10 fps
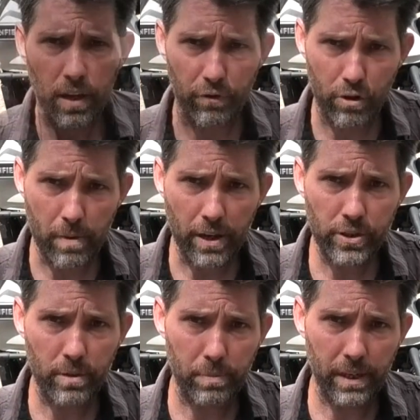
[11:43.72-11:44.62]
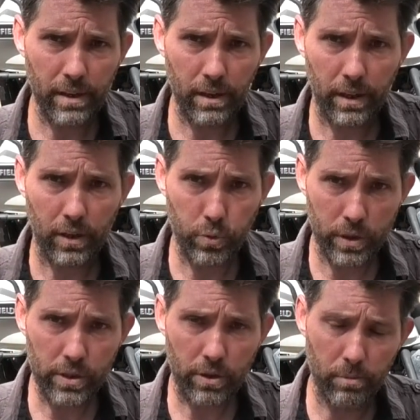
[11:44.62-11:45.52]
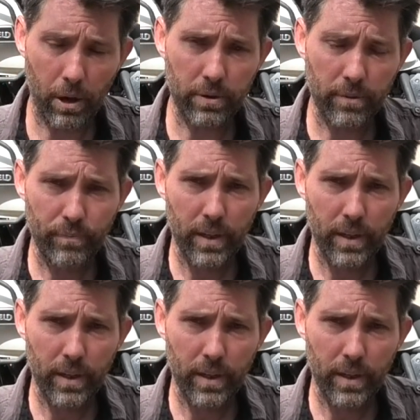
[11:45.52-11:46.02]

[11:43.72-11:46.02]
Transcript: If you imagine it being like a twin screw boat,